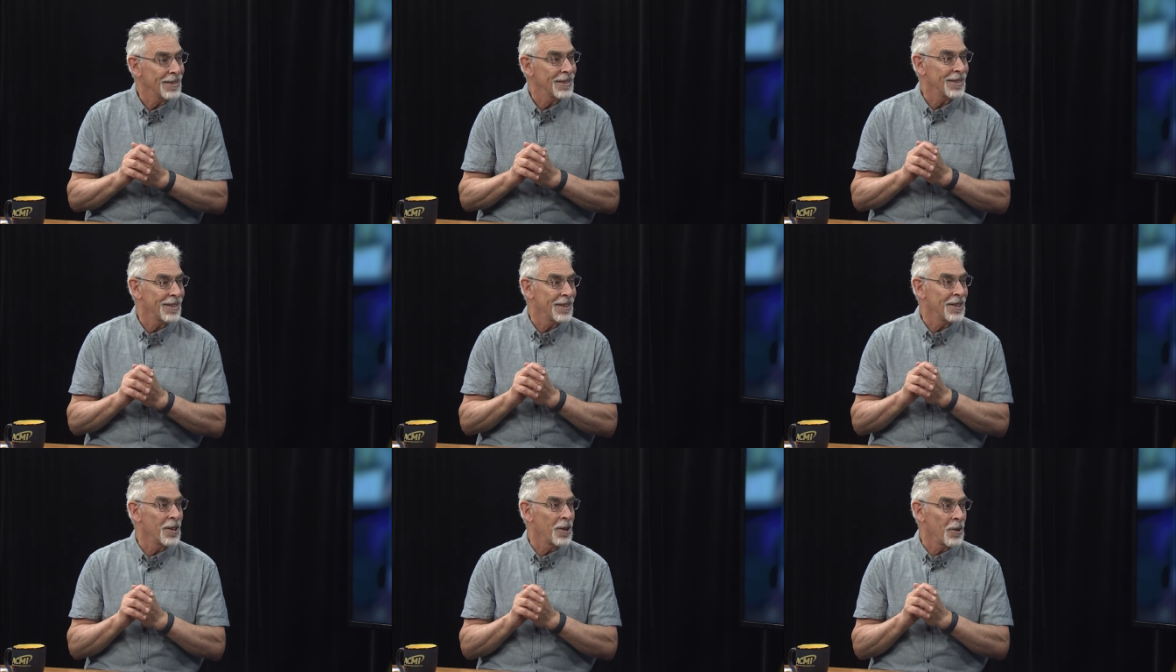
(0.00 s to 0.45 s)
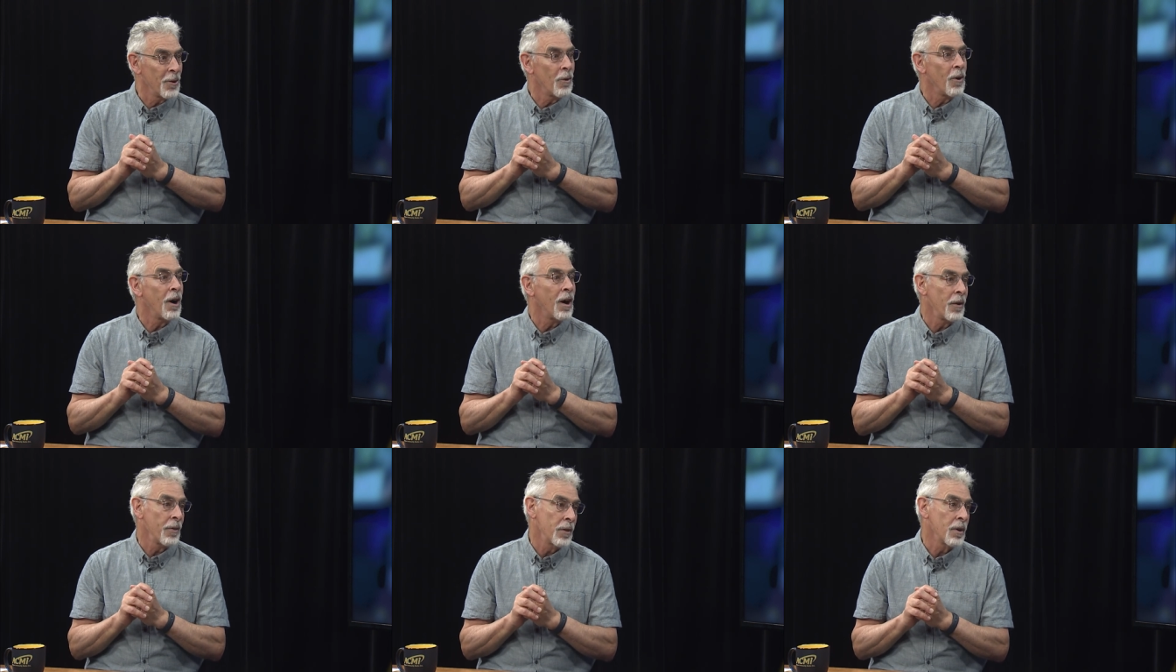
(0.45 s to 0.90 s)
you know,
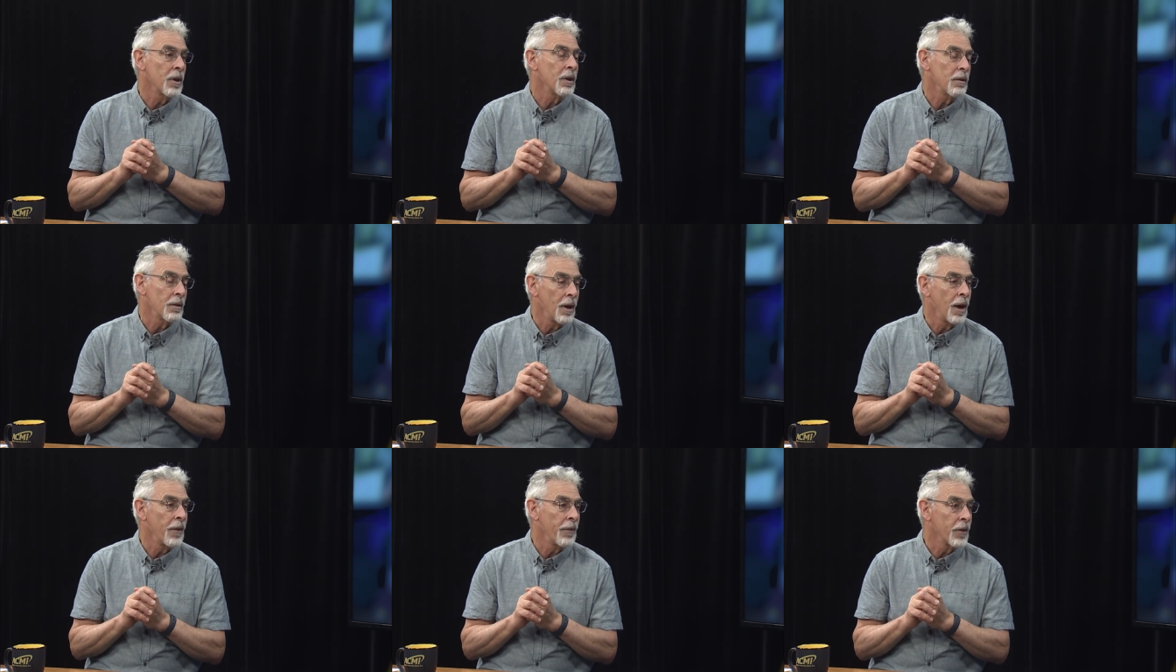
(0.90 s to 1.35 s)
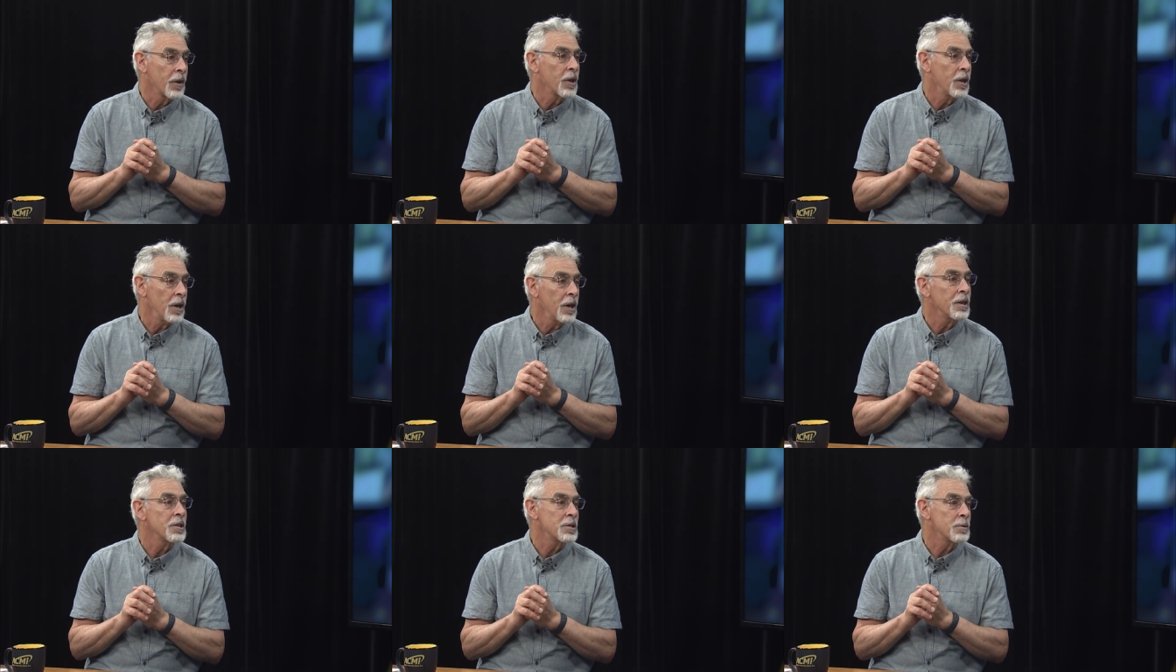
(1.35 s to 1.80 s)
on the on the
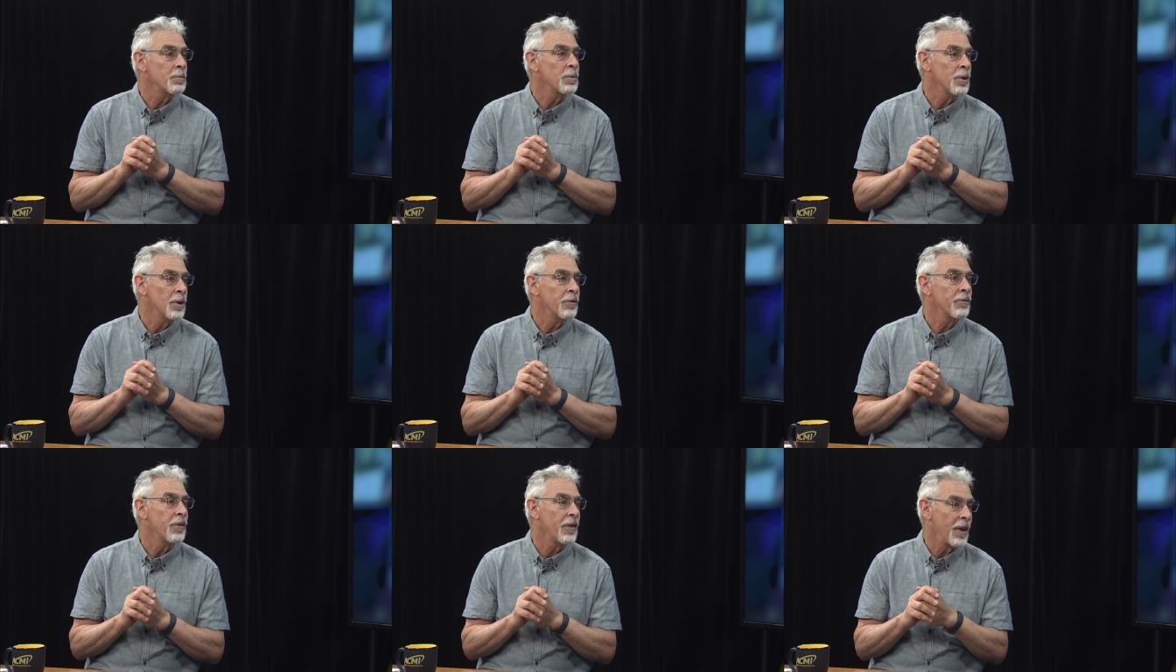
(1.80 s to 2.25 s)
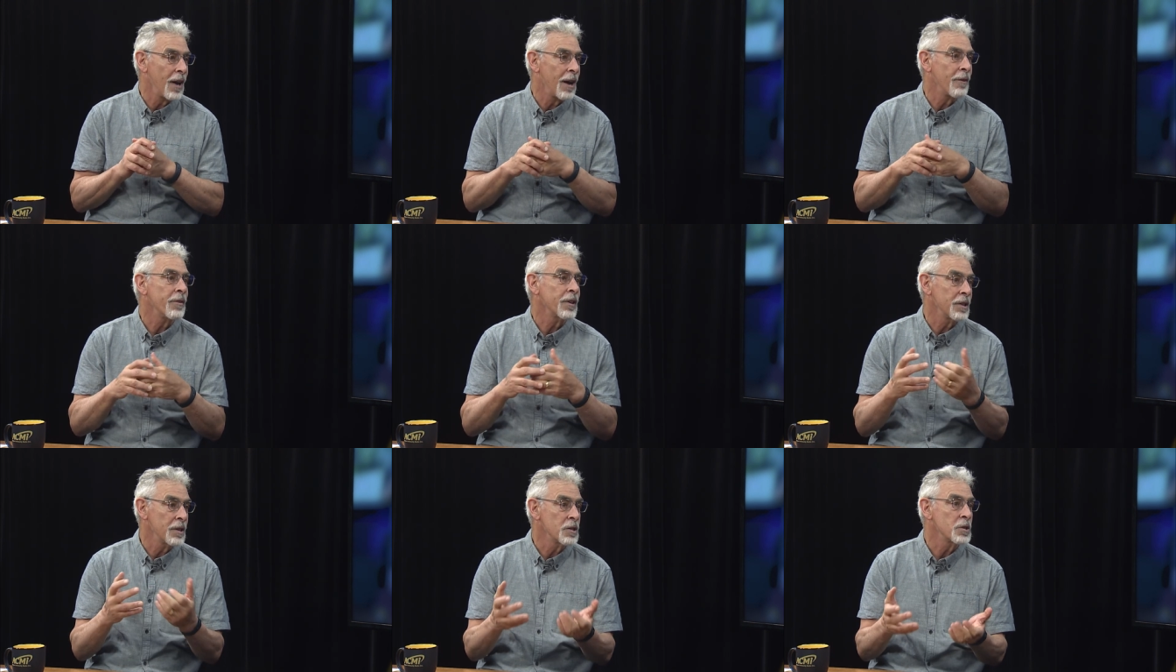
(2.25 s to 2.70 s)
cusp of
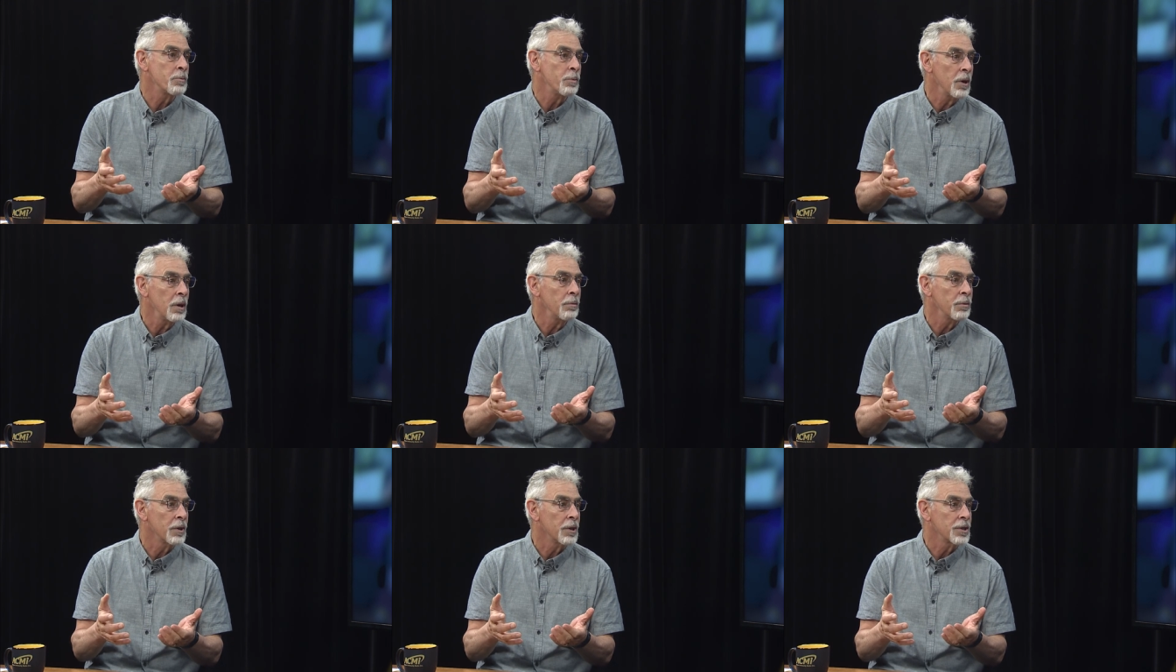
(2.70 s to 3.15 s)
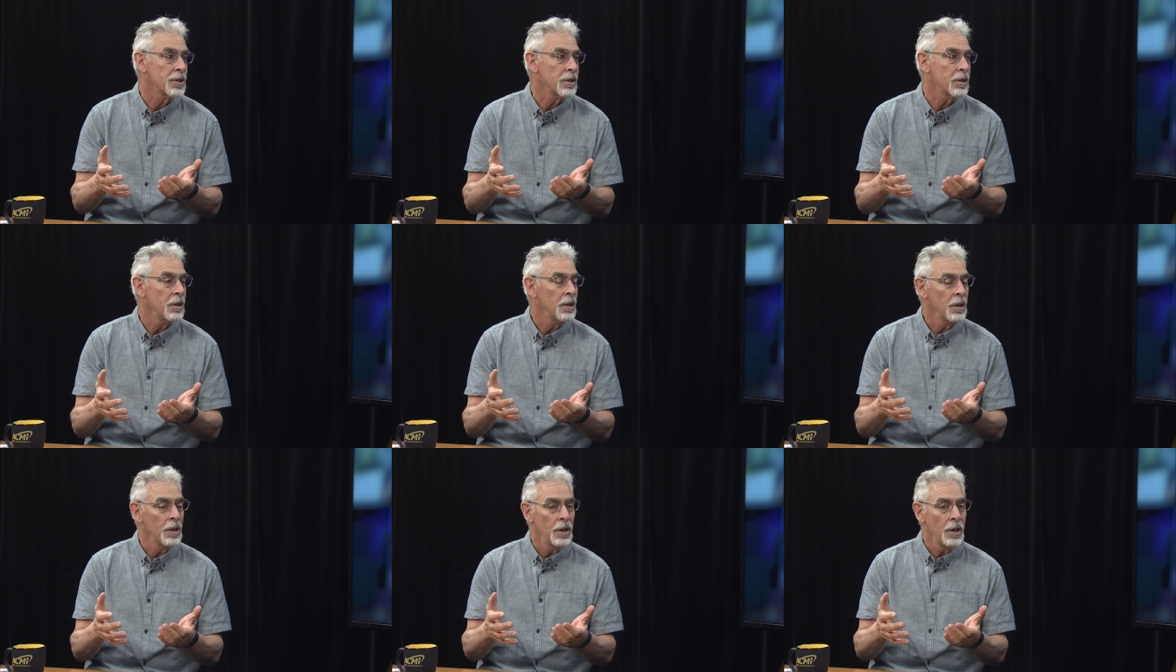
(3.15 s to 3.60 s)
having this published.
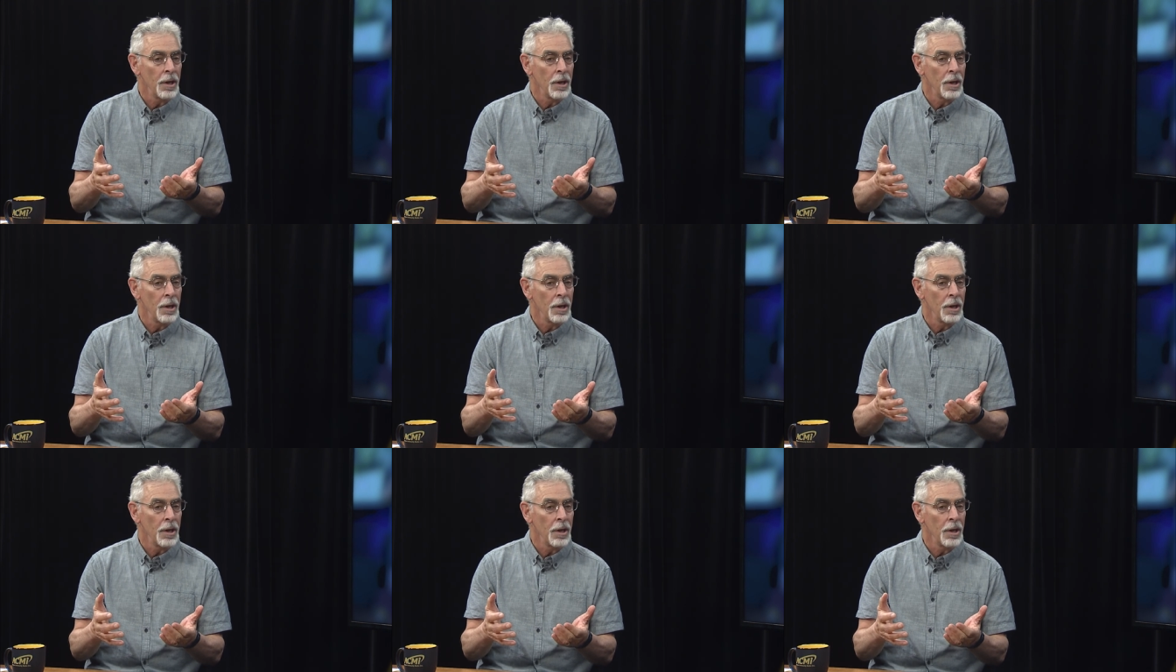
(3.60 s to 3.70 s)
Yeah.